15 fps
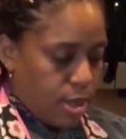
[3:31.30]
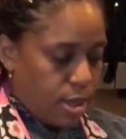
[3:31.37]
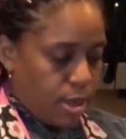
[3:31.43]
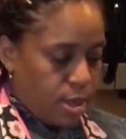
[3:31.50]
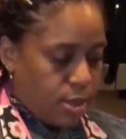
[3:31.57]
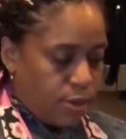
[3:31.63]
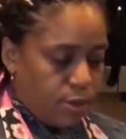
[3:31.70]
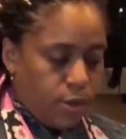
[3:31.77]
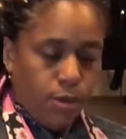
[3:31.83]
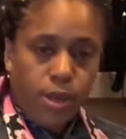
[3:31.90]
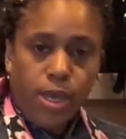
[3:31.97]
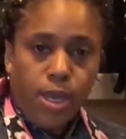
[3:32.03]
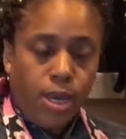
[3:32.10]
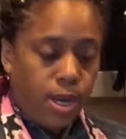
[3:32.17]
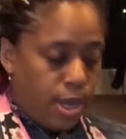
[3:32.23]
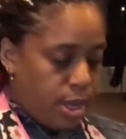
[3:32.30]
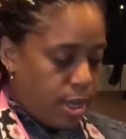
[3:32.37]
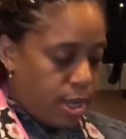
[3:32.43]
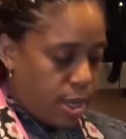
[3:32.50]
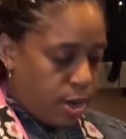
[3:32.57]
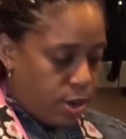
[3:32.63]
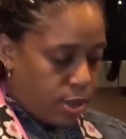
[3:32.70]
is go ahead
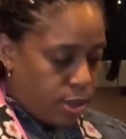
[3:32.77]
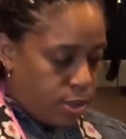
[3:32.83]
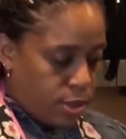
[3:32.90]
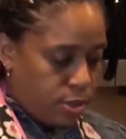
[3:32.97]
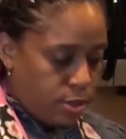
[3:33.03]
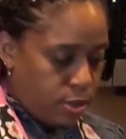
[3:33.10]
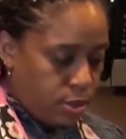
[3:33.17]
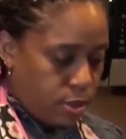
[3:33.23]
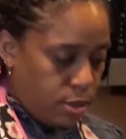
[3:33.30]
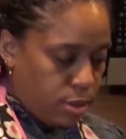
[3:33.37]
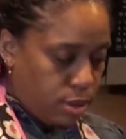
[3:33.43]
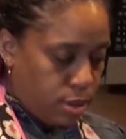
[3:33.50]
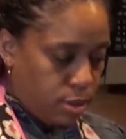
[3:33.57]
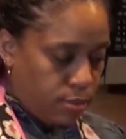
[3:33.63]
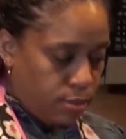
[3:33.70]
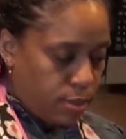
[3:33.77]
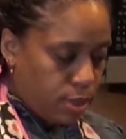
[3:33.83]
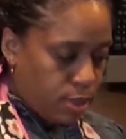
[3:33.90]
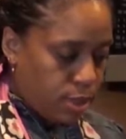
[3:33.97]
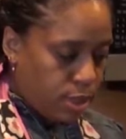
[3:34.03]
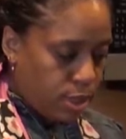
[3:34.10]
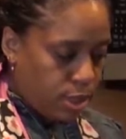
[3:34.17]
and get our citruses
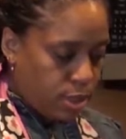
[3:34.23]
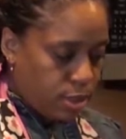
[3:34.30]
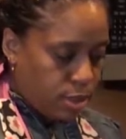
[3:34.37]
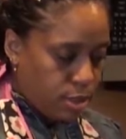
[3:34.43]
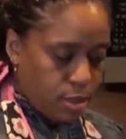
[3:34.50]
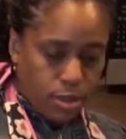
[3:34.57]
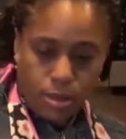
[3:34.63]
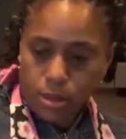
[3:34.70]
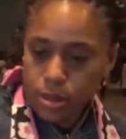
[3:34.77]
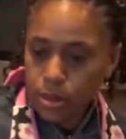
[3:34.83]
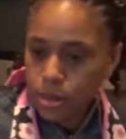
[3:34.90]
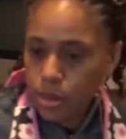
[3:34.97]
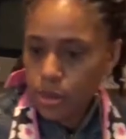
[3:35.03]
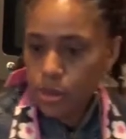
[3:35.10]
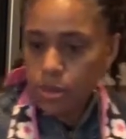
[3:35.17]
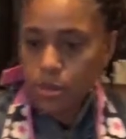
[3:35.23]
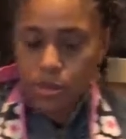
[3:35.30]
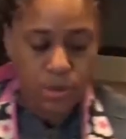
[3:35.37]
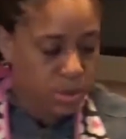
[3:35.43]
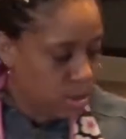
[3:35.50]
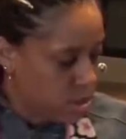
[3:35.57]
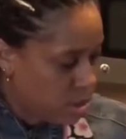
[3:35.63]
sliced. So
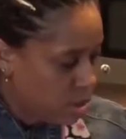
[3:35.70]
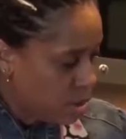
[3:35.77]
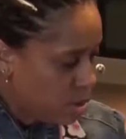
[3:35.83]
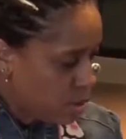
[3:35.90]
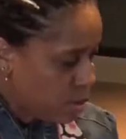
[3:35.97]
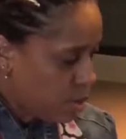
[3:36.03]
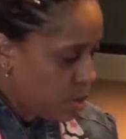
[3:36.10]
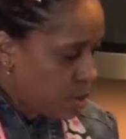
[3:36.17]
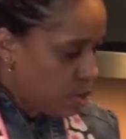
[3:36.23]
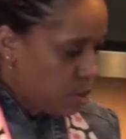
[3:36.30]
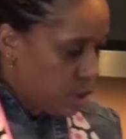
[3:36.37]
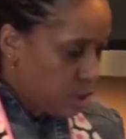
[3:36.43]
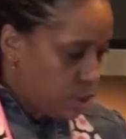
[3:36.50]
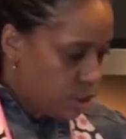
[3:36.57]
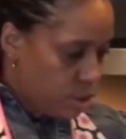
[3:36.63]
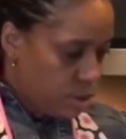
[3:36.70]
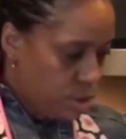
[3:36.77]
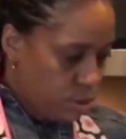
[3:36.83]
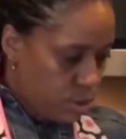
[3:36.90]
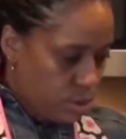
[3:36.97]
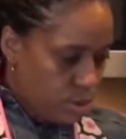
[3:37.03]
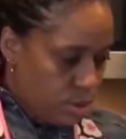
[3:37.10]
we're going
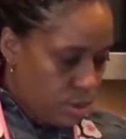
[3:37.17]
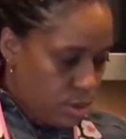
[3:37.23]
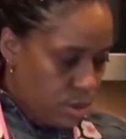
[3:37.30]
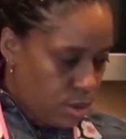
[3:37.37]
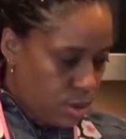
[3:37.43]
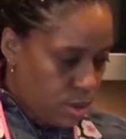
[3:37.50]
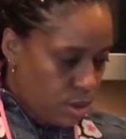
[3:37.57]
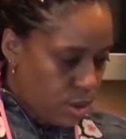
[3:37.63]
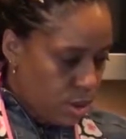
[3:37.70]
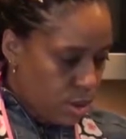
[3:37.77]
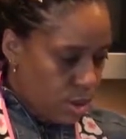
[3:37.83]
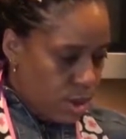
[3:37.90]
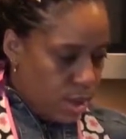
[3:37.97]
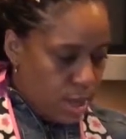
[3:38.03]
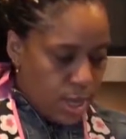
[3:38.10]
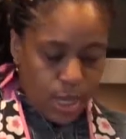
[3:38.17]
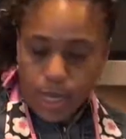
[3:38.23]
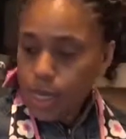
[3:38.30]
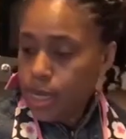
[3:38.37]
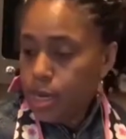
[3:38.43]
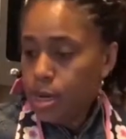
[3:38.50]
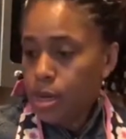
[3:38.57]
to
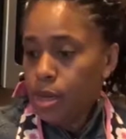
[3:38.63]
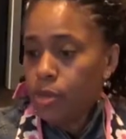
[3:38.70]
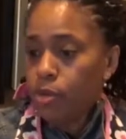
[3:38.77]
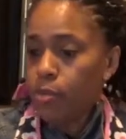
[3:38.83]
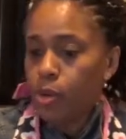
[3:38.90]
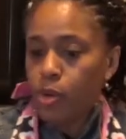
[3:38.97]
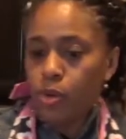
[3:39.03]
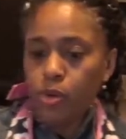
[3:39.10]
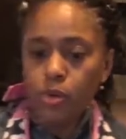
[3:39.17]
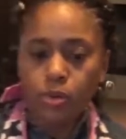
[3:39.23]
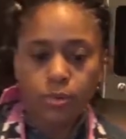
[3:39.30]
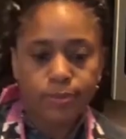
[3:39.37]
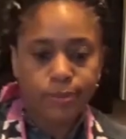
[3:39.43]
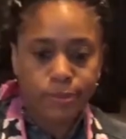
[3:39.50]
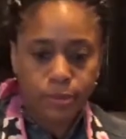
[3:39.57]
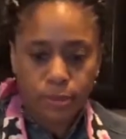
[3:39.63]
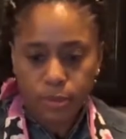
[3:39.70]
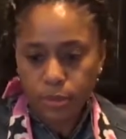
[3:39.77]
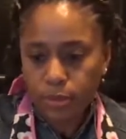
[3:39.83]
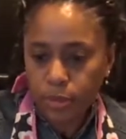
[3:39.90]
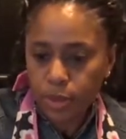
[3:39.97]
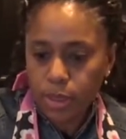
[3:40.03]
get another bowl,
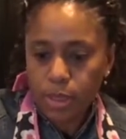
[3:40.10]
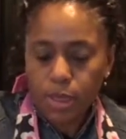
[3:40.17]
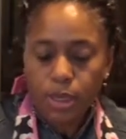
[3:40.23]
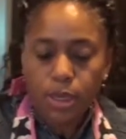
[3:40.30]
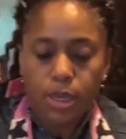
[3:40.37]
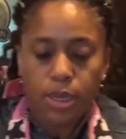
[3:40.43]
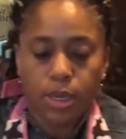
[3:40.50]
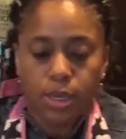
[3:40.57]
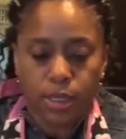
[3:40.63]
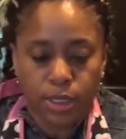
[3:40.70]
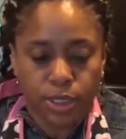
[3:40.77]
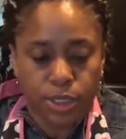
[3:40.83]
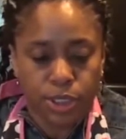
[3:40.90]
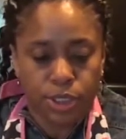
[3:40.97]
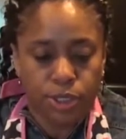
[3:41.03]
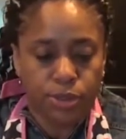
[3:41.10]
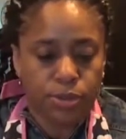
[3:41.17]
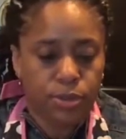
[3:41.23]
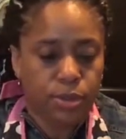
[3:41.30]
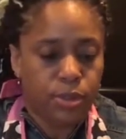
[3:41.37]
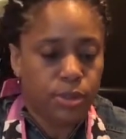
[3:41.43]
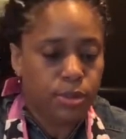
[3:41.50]
and let's just
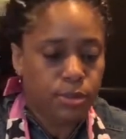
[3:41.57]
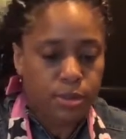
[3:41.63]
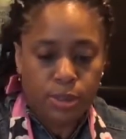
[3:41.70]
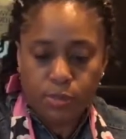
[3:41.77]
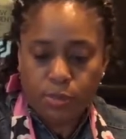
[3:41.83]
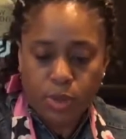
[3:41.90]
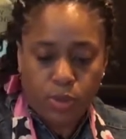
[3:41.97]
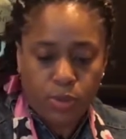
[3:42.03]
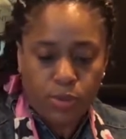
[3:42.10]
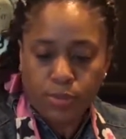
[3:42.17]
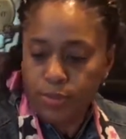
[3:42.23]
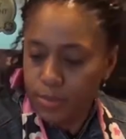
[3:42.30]
use this bowl.